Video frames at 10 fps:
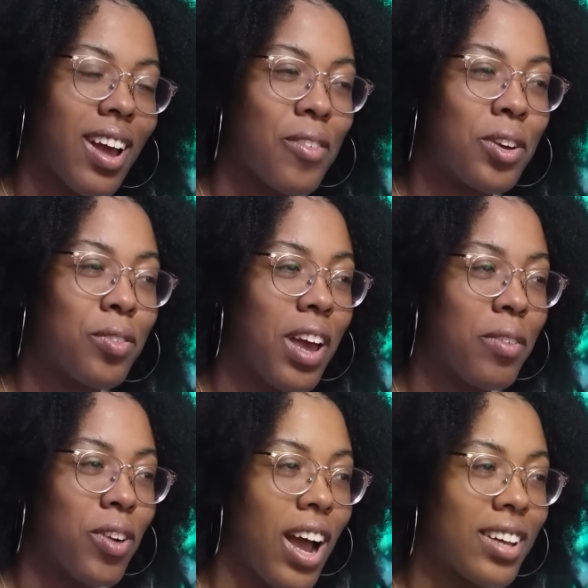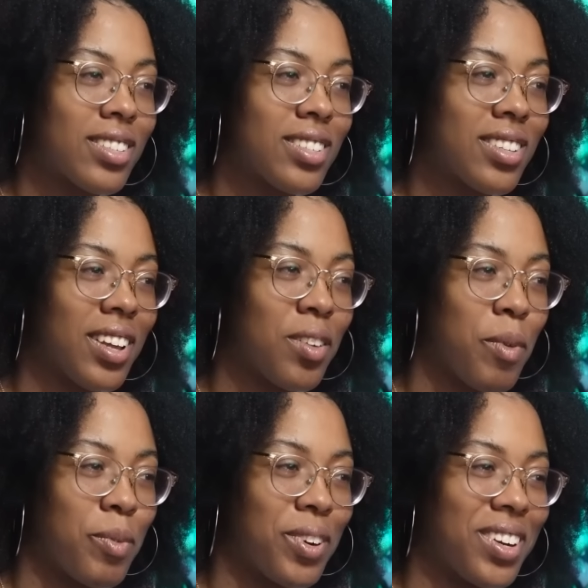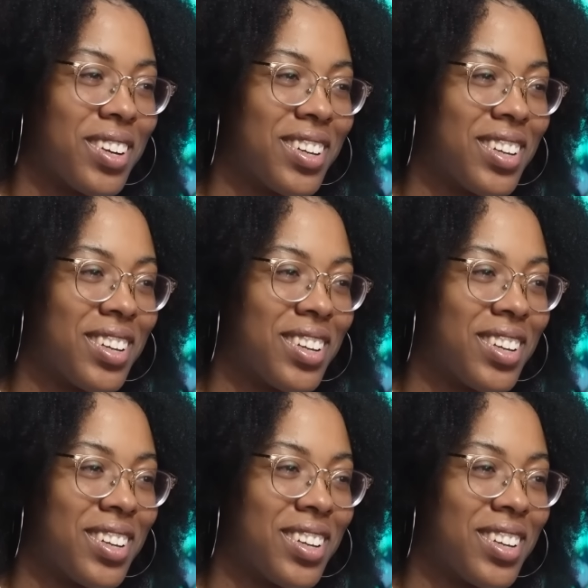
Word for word: I wonder if you ever asked. I don't remember.